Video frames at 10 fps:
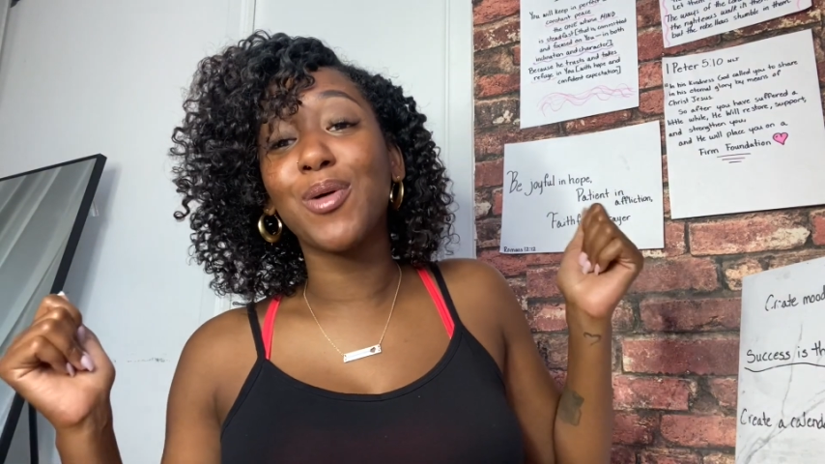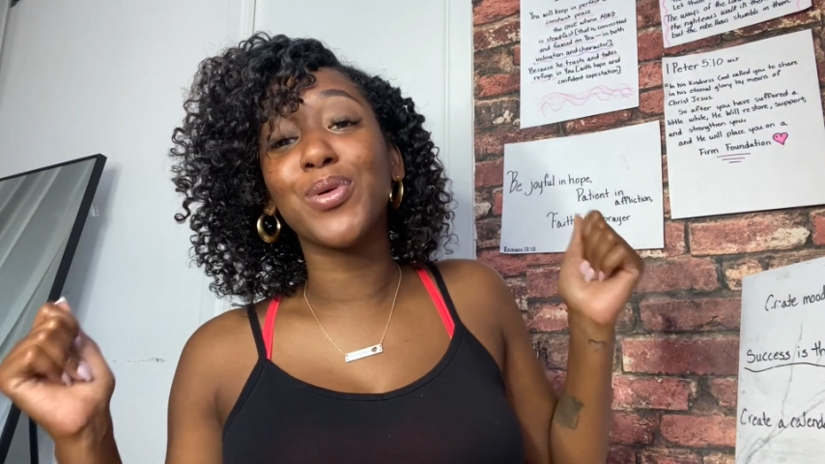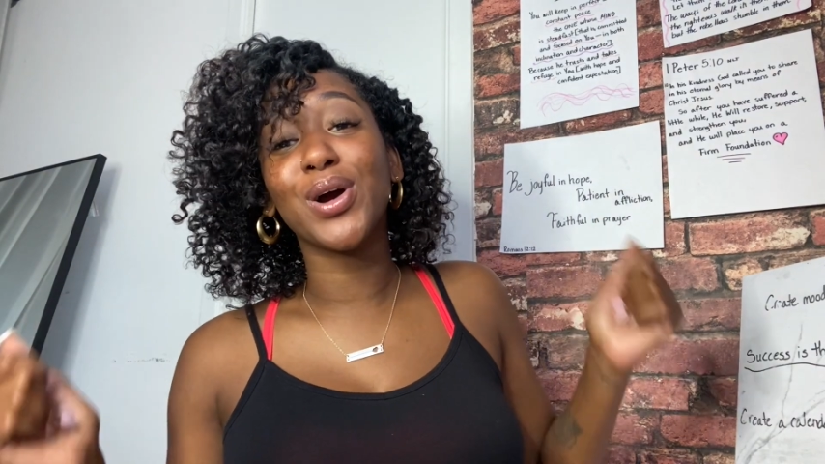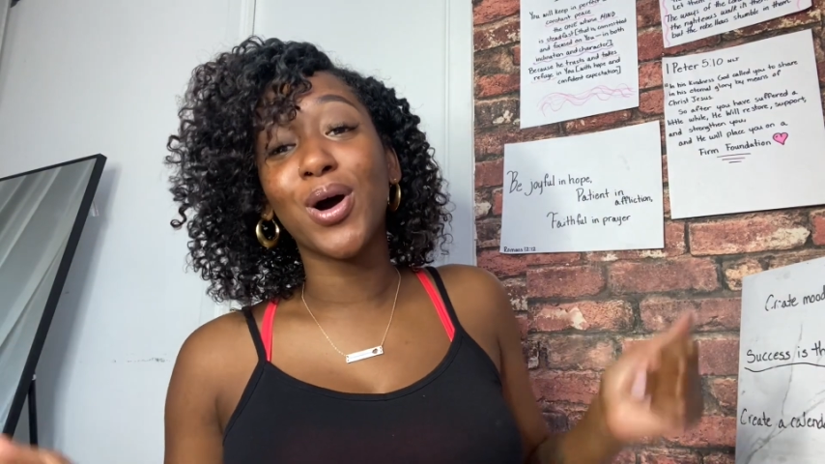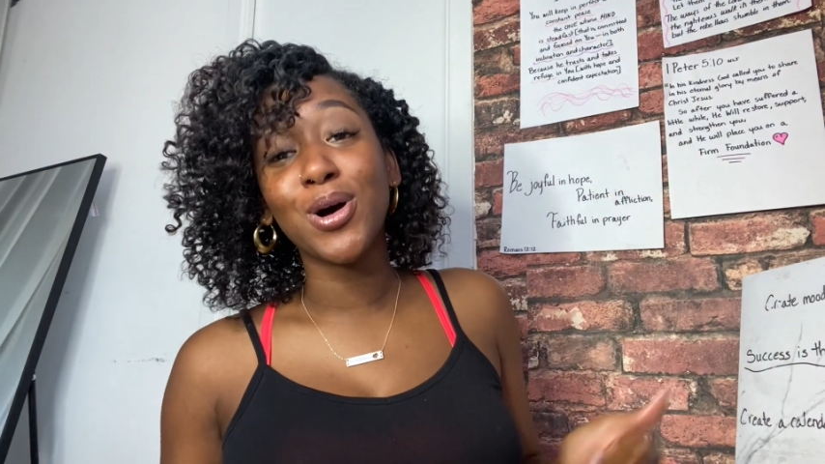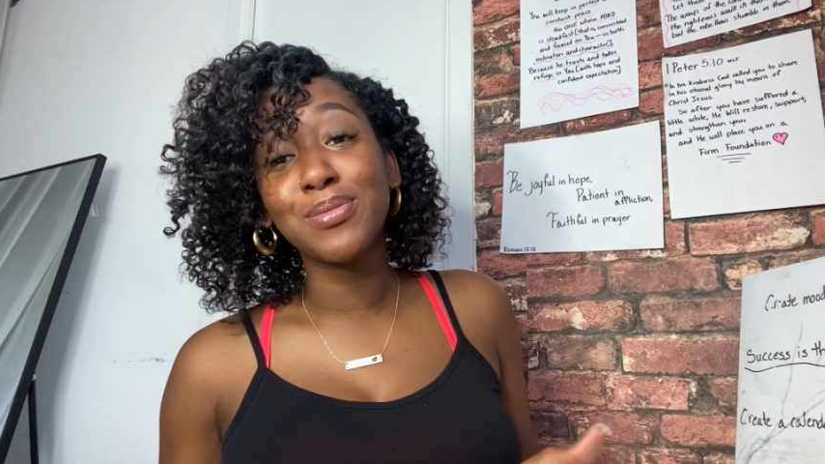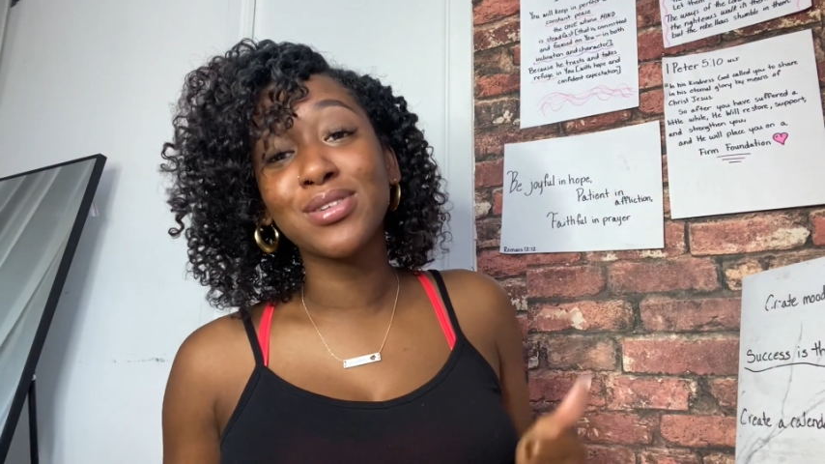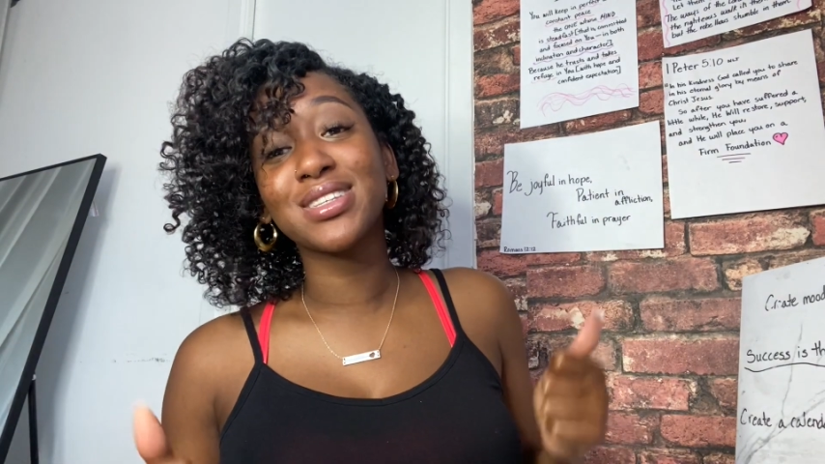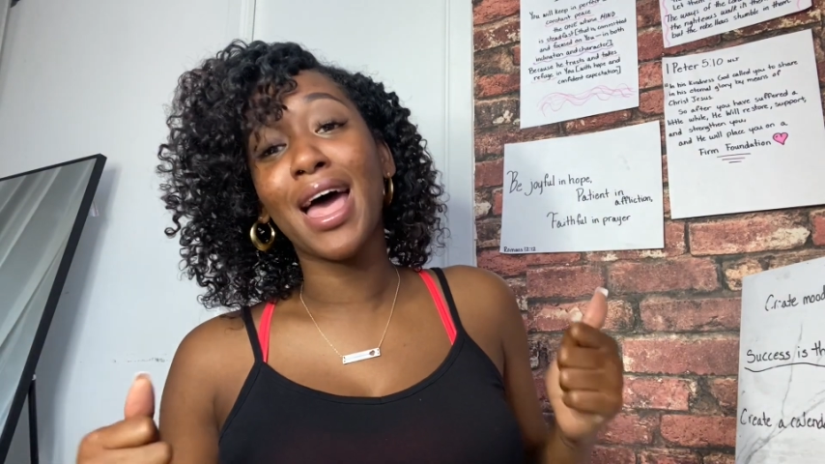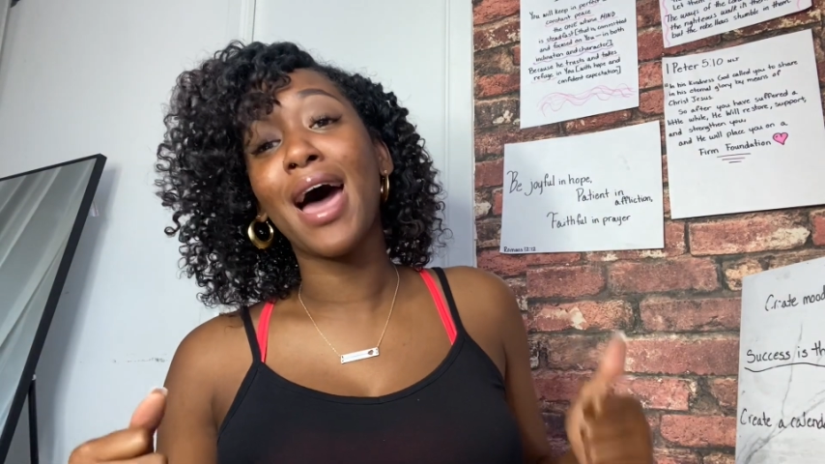We're
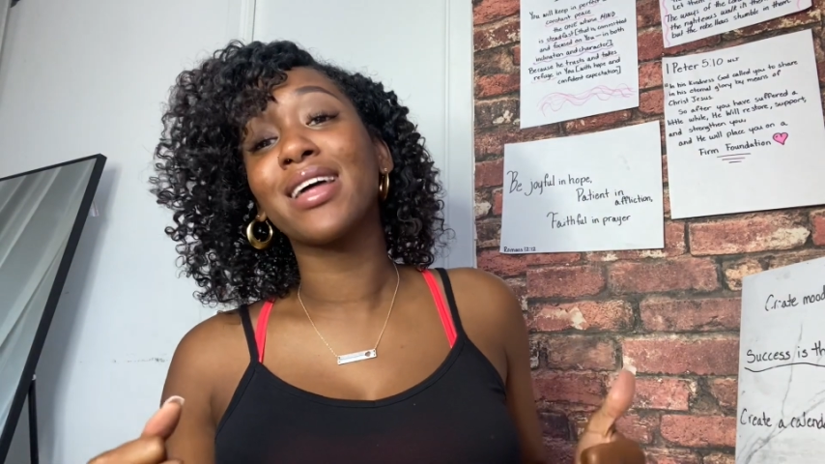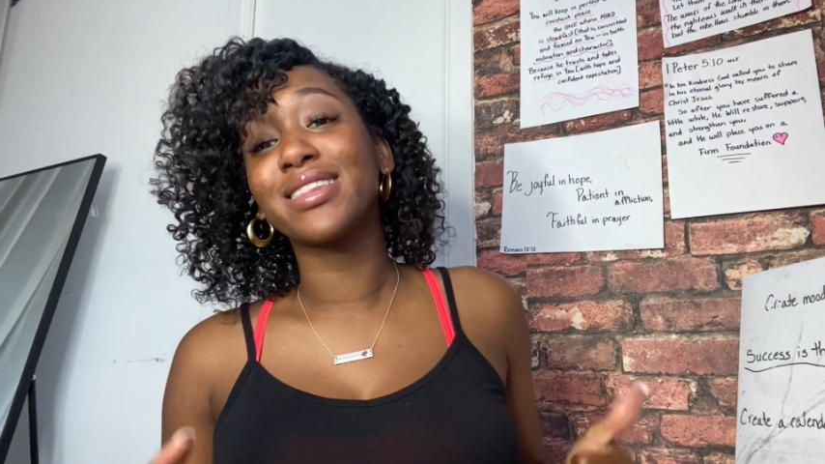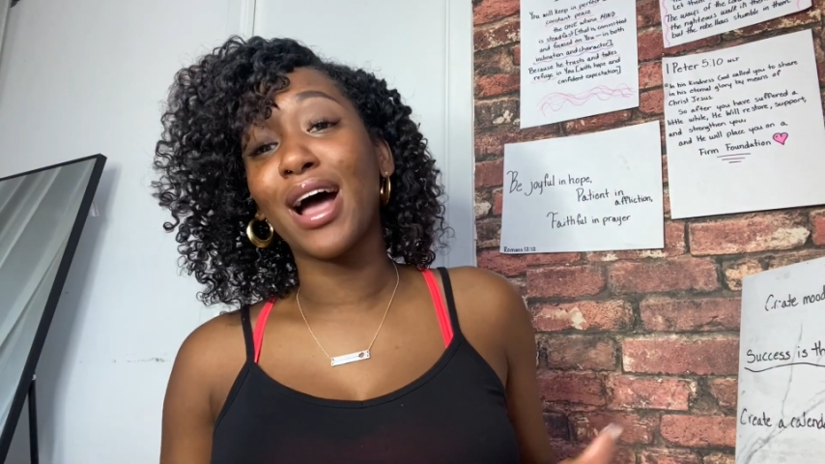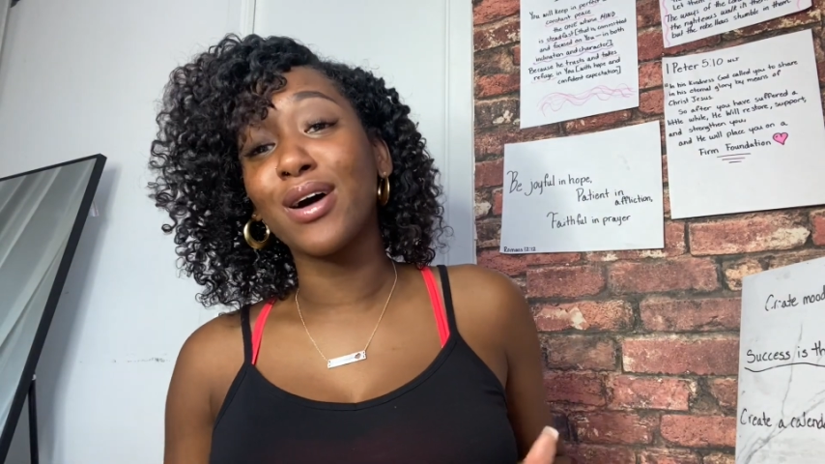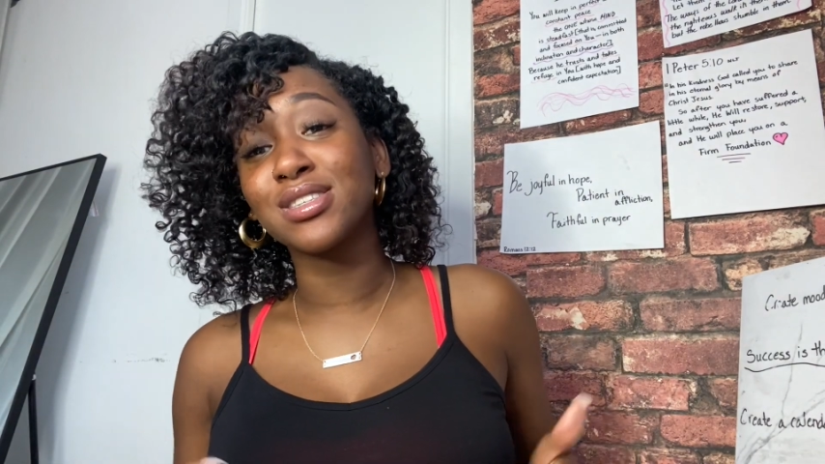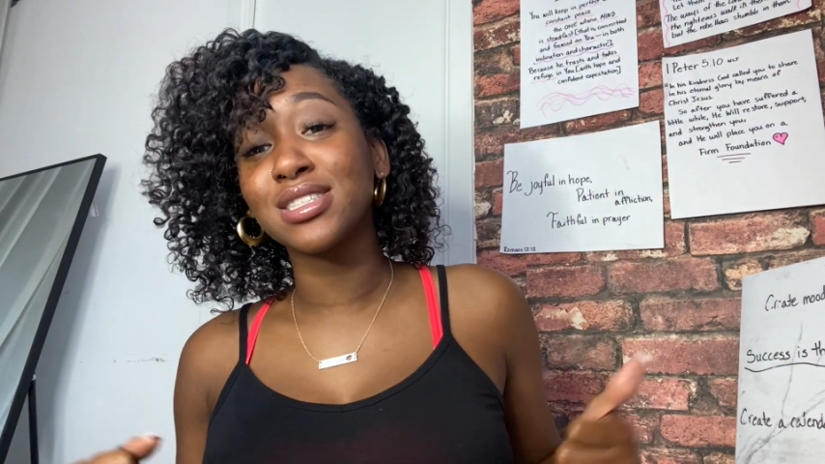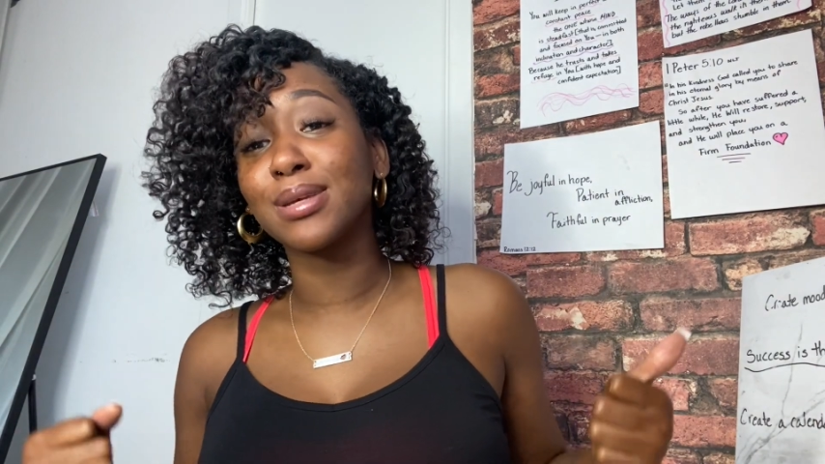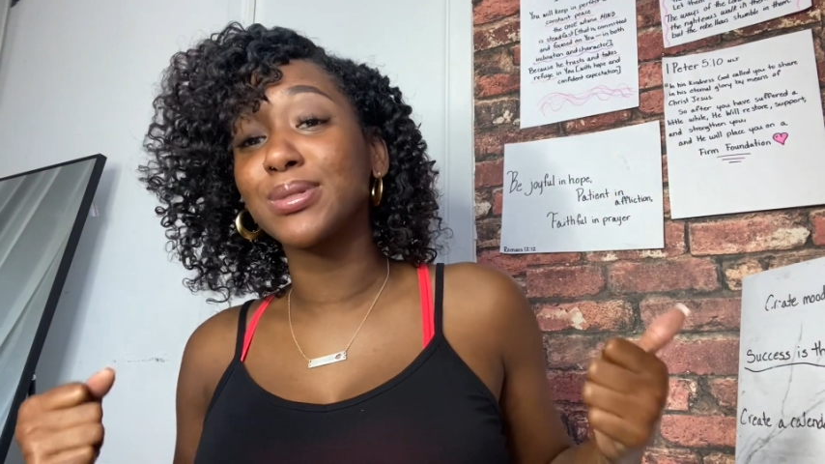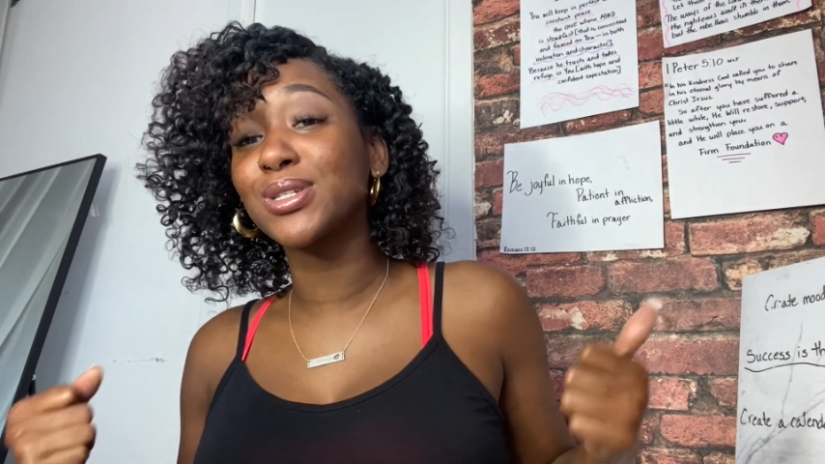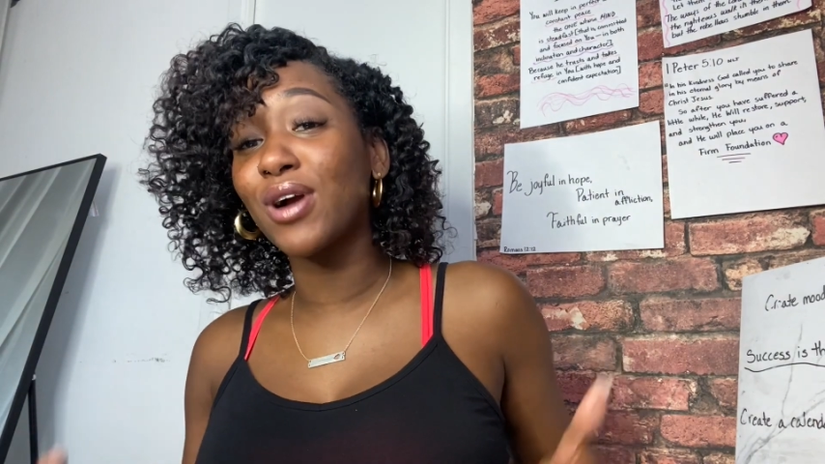almost at 1,000
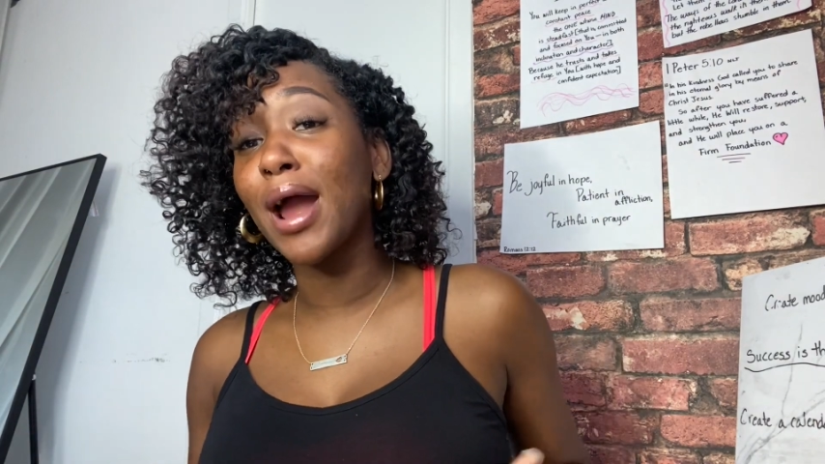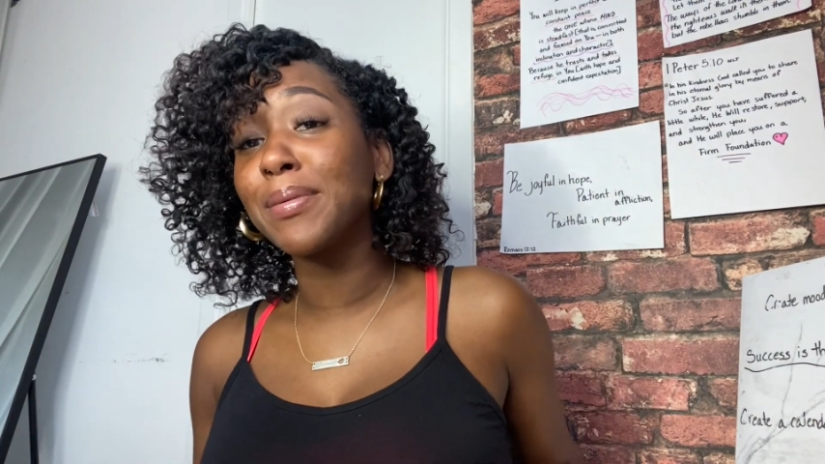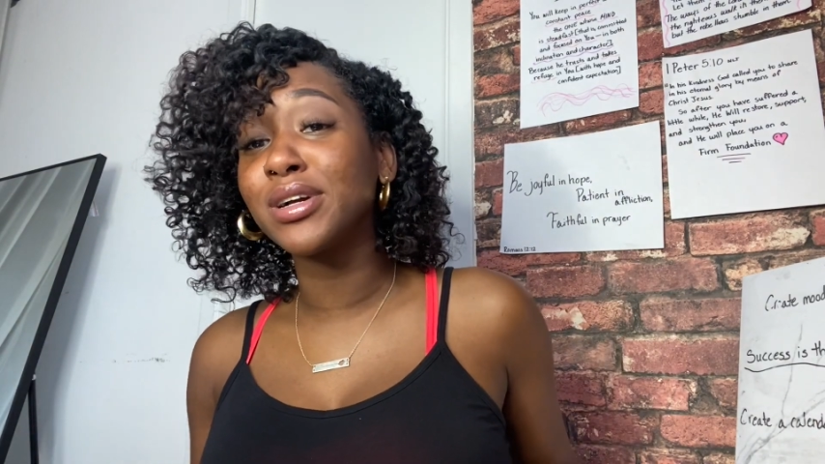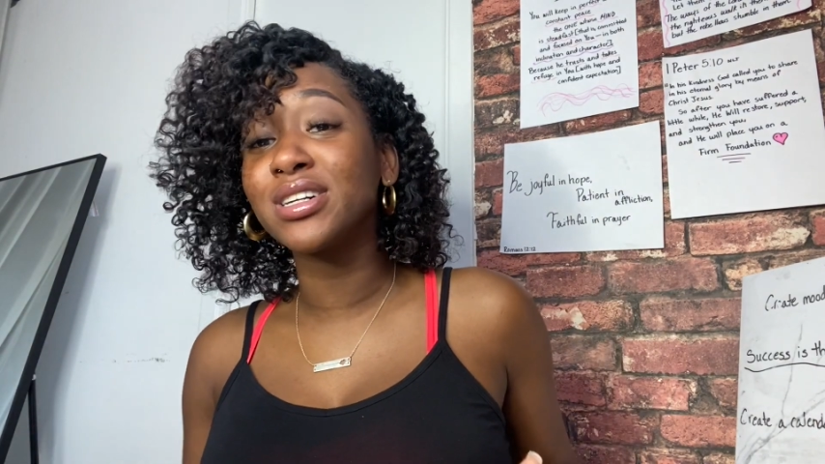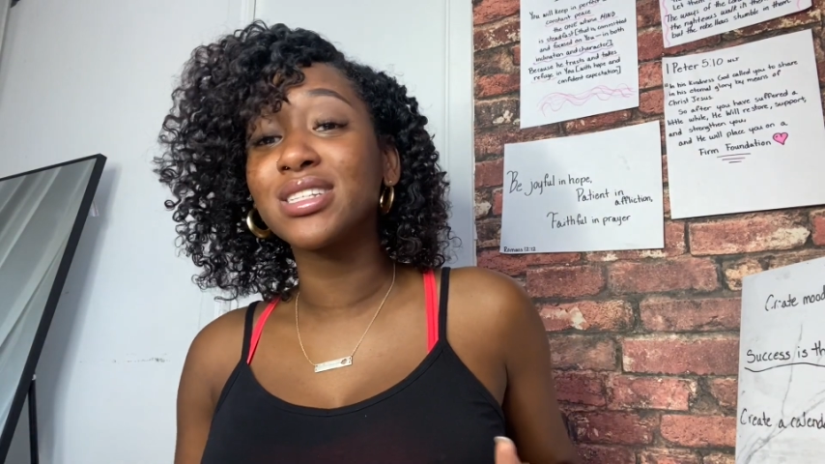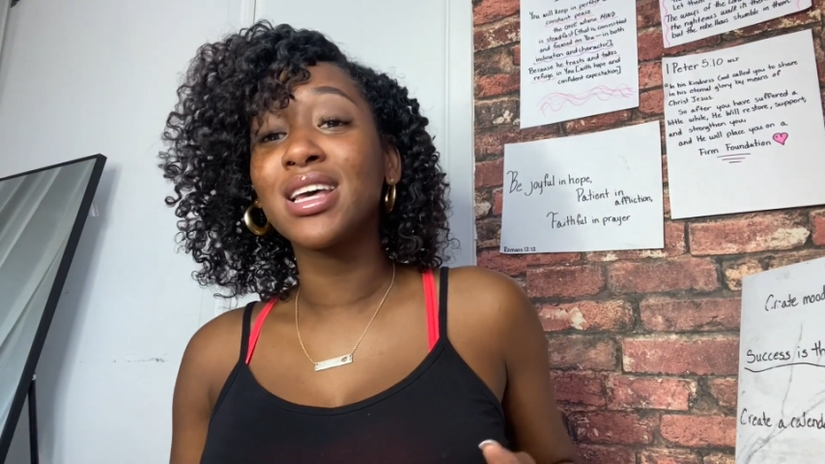subscribers.